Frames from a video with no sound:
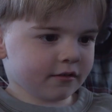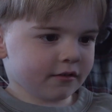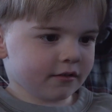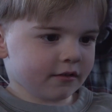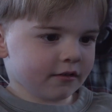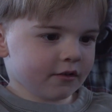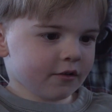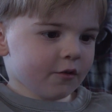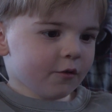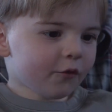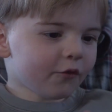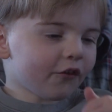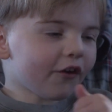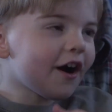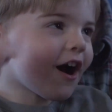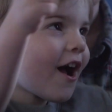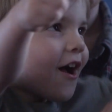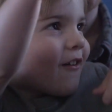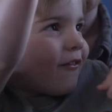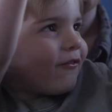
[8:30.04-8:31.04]
you know,
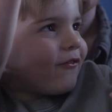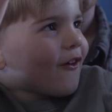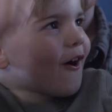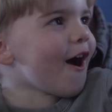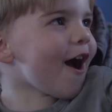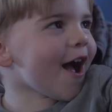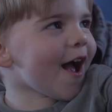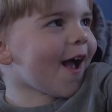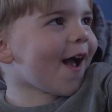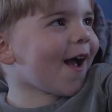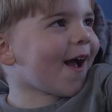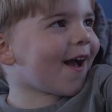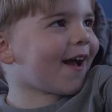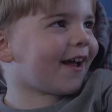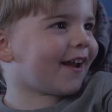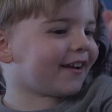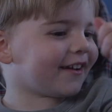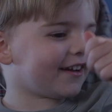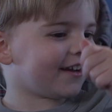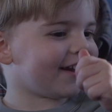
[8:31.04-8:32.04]
just be a little kid,
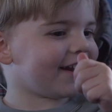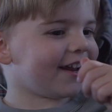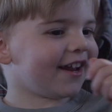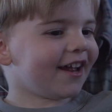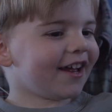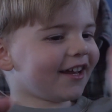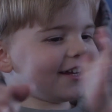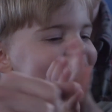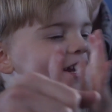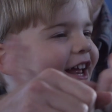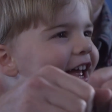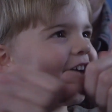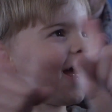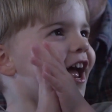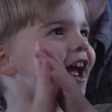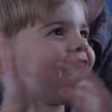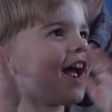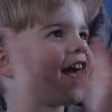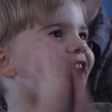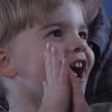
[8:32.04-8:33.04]
eventually an
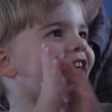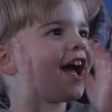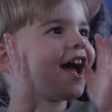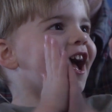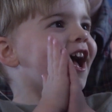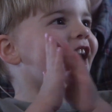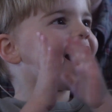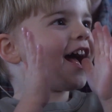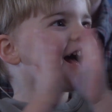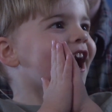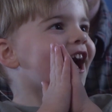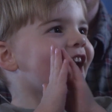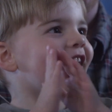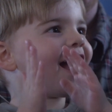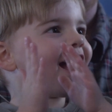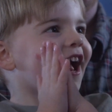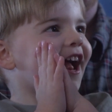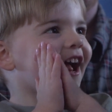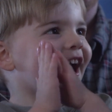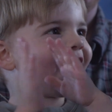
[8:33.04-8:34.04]
adult.